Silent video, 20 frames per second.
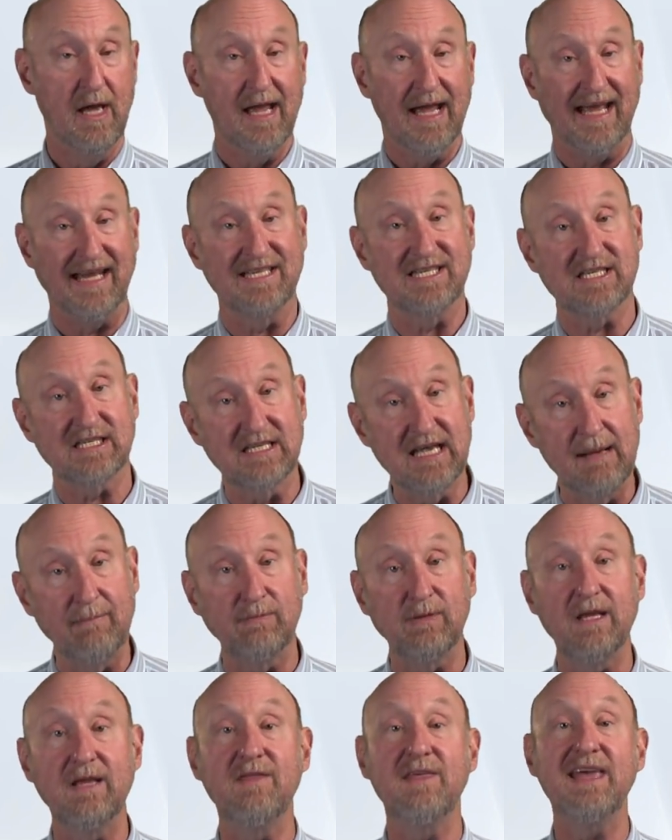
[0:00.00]
It's
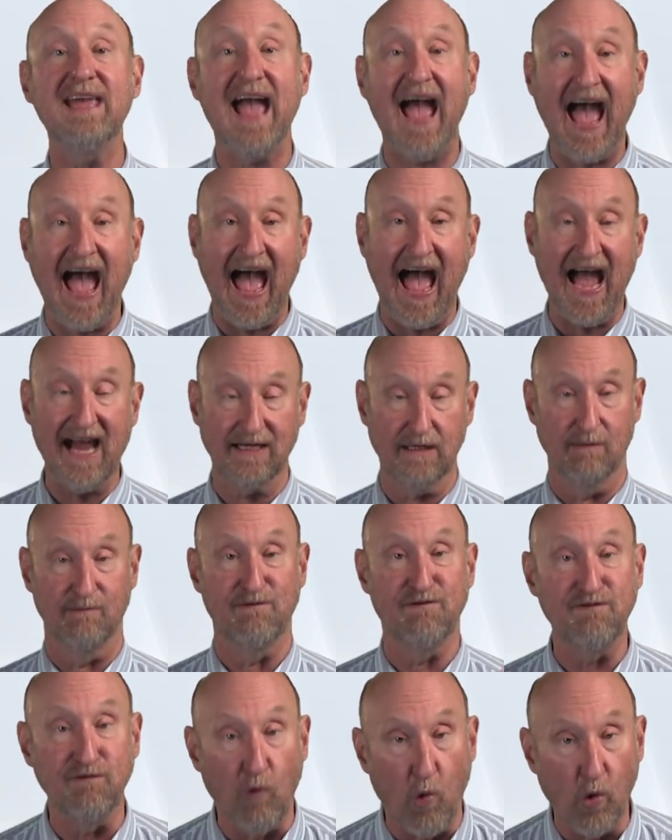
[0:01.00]
simply the act of
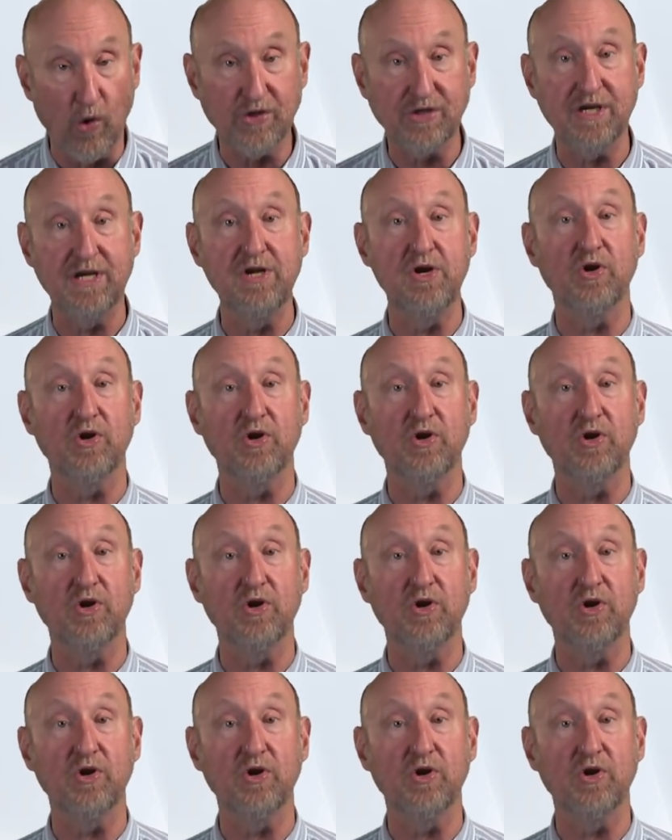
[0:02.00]
forcing